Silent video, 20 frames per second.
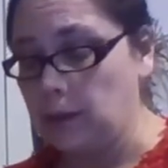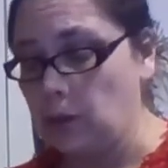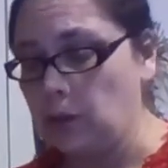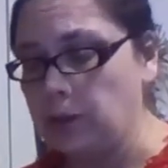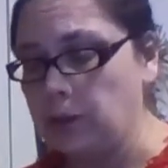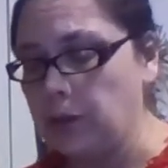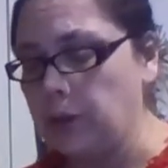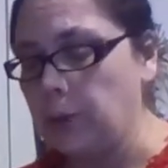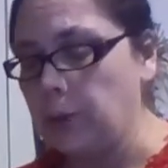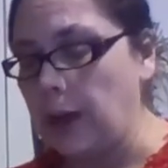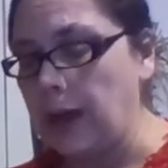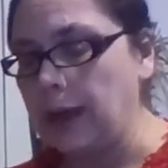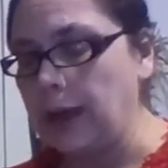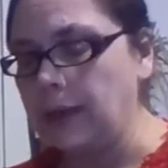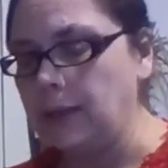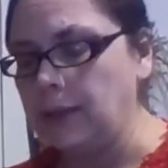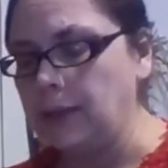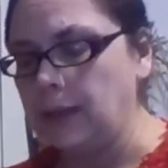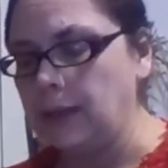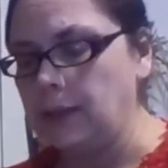Although I
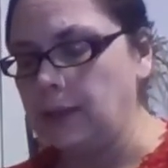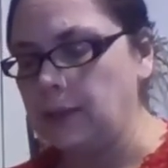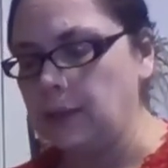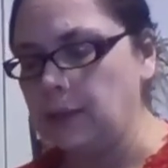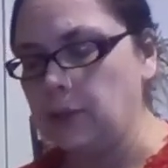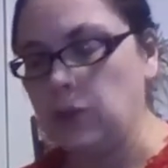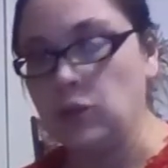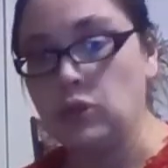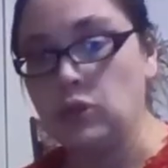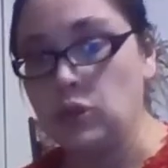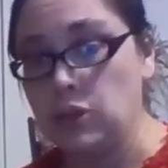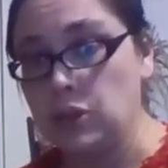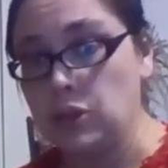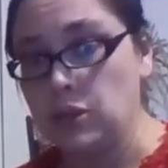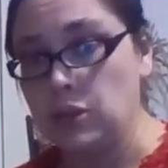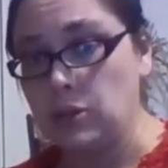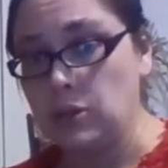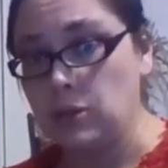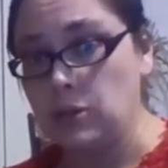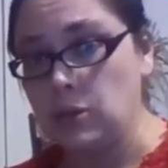think that you should
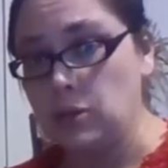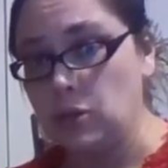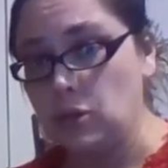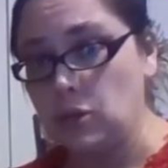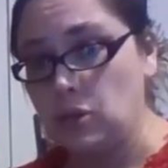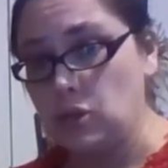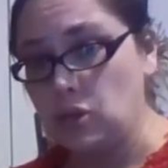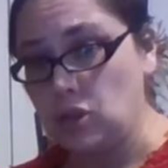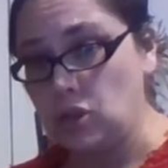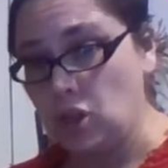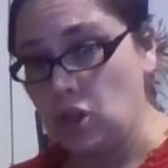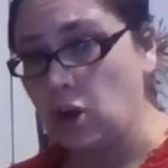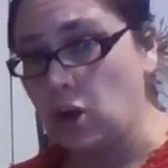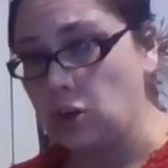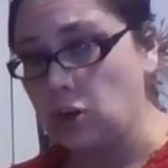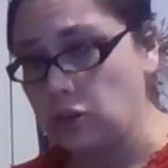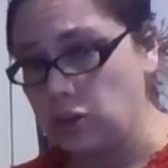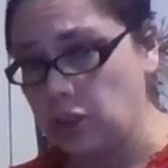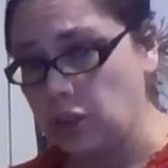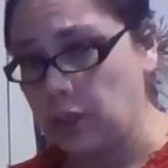
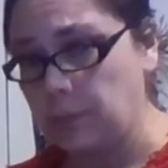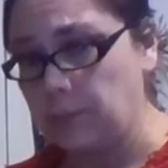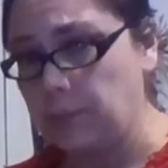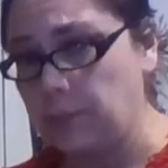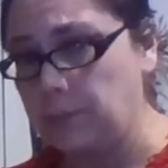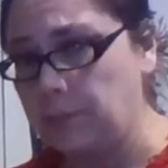charge it